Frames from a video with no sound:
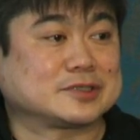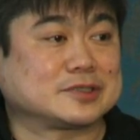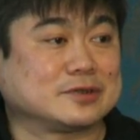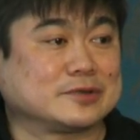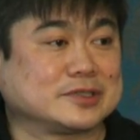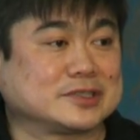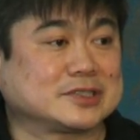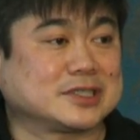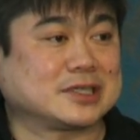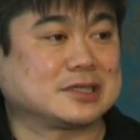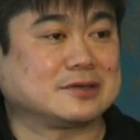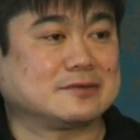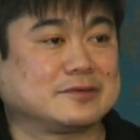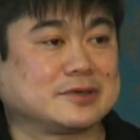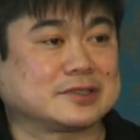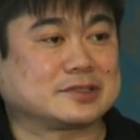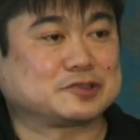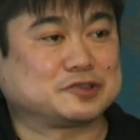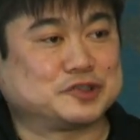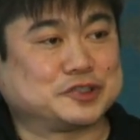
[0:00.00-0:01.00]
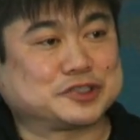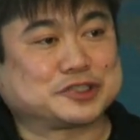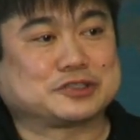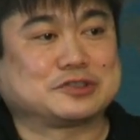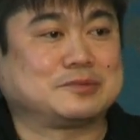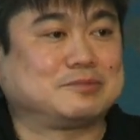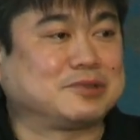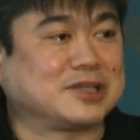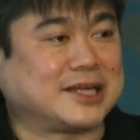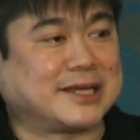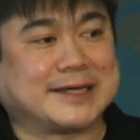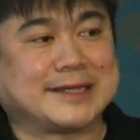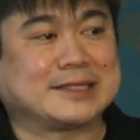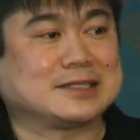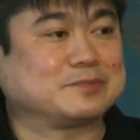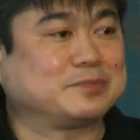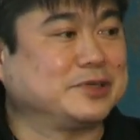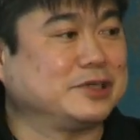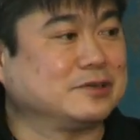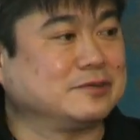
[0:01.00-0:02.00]
So instead of a traditional blind
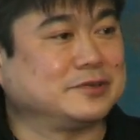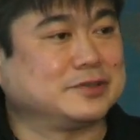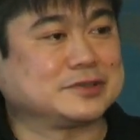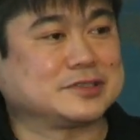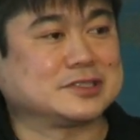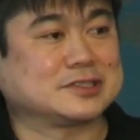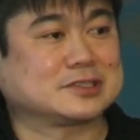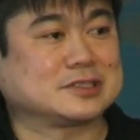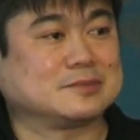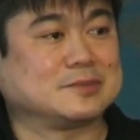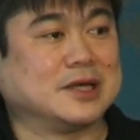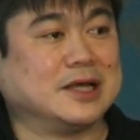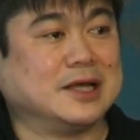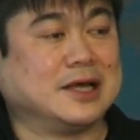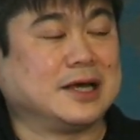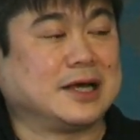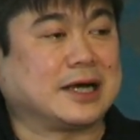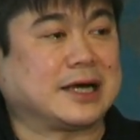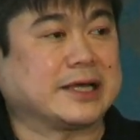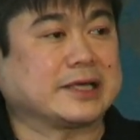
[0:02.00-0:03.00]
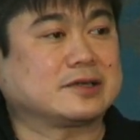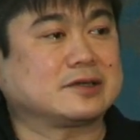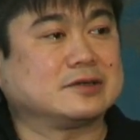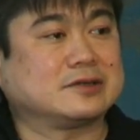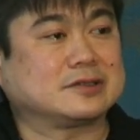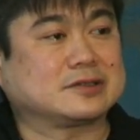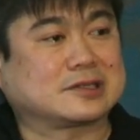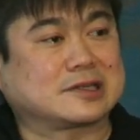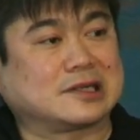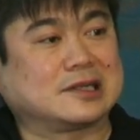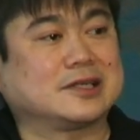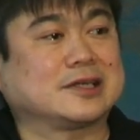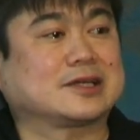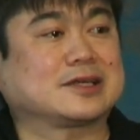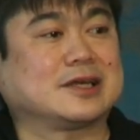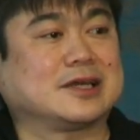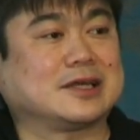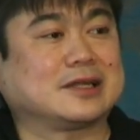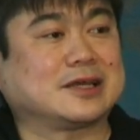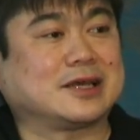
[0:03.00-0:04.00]
peer review system, I could click
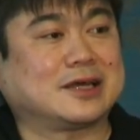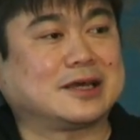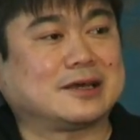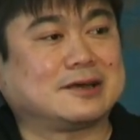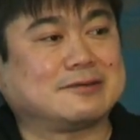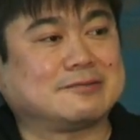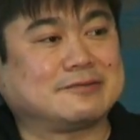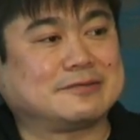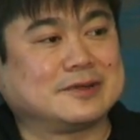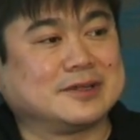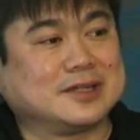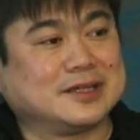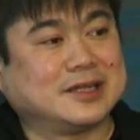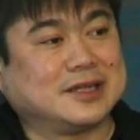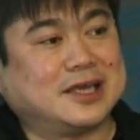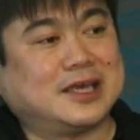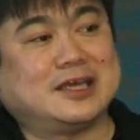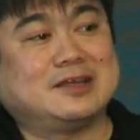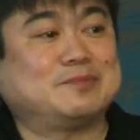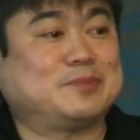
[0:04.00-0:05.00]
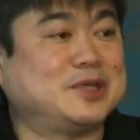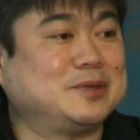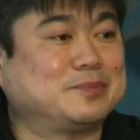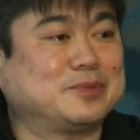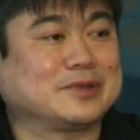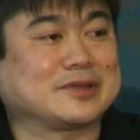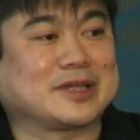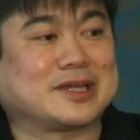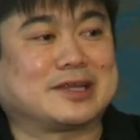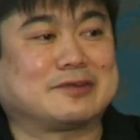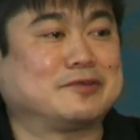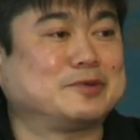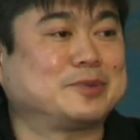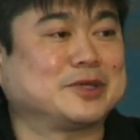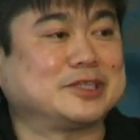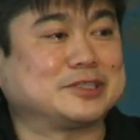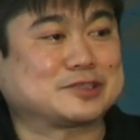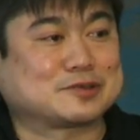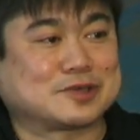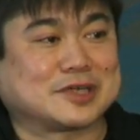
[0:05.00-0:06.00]
and have eight people that
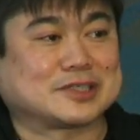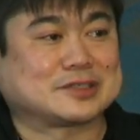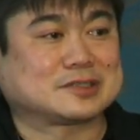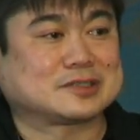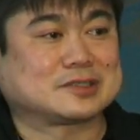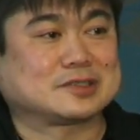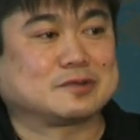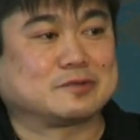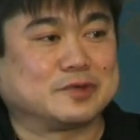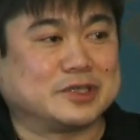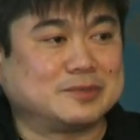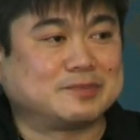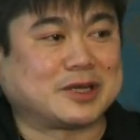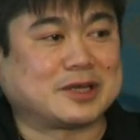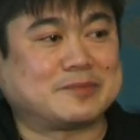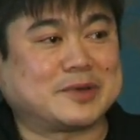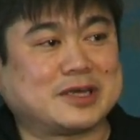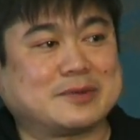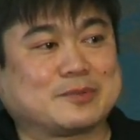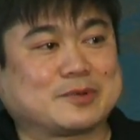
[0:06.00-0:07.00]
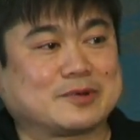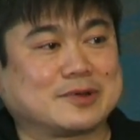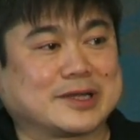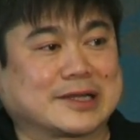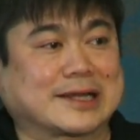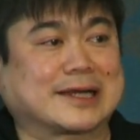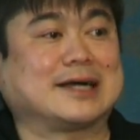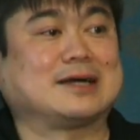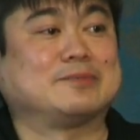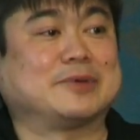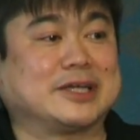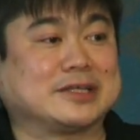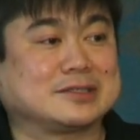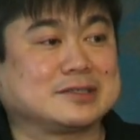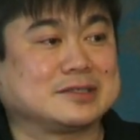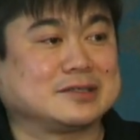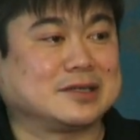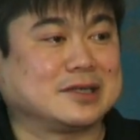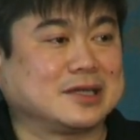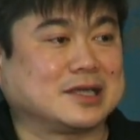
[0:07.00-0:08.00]
everybody trusts read my paper and
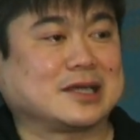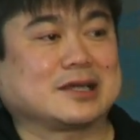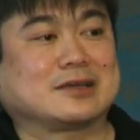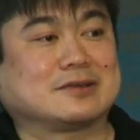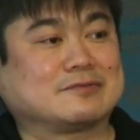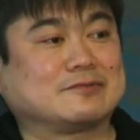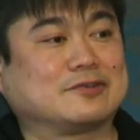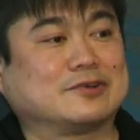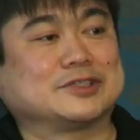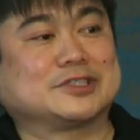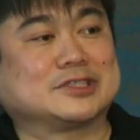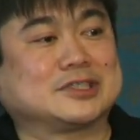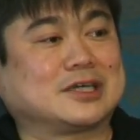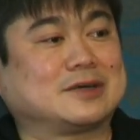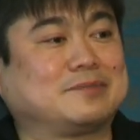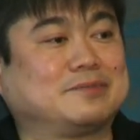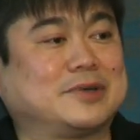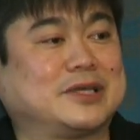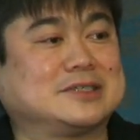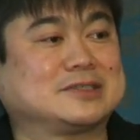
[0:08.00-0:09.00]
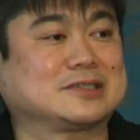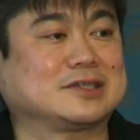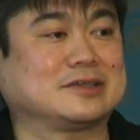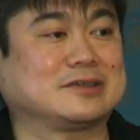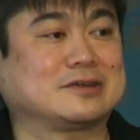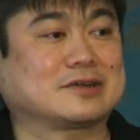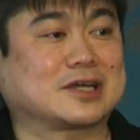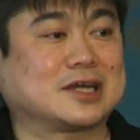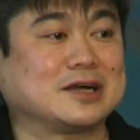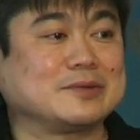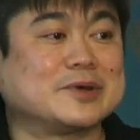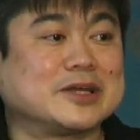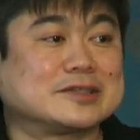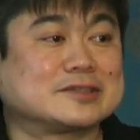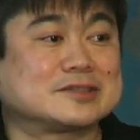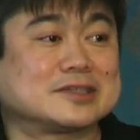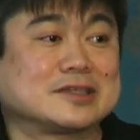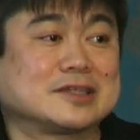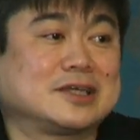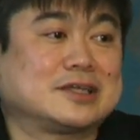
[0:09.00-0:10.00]
comment, and I can version up based on their
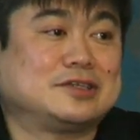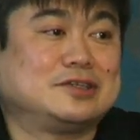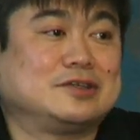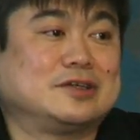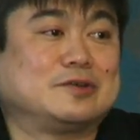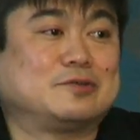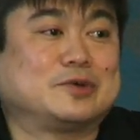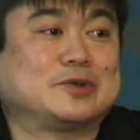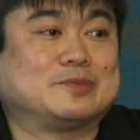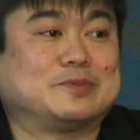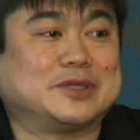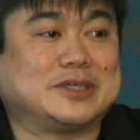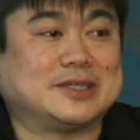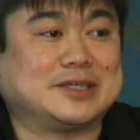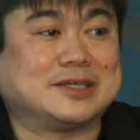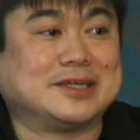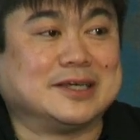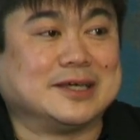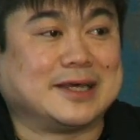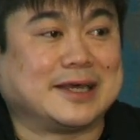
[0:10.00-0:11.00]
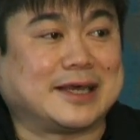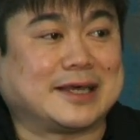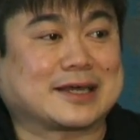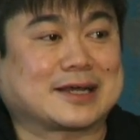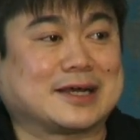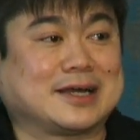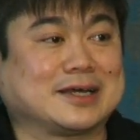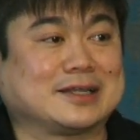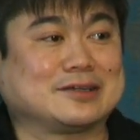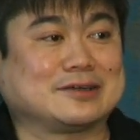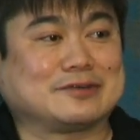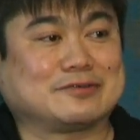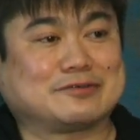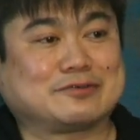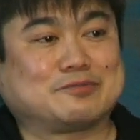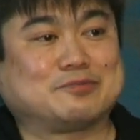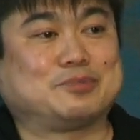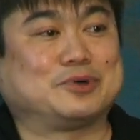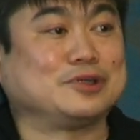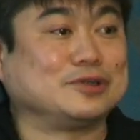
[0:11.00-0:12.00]
comments, and then it would be a kind
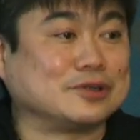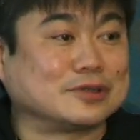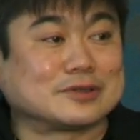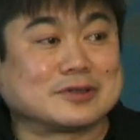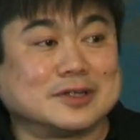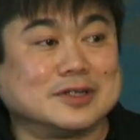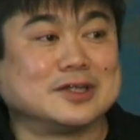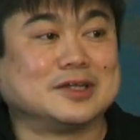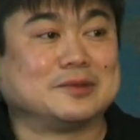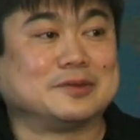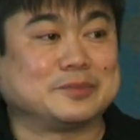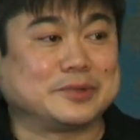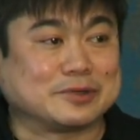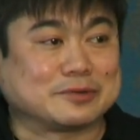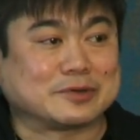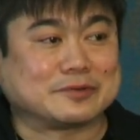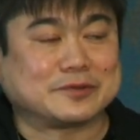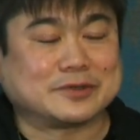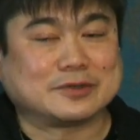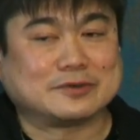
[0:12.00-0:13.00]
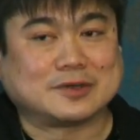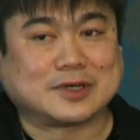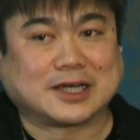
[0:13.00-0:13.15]
of pull peer review.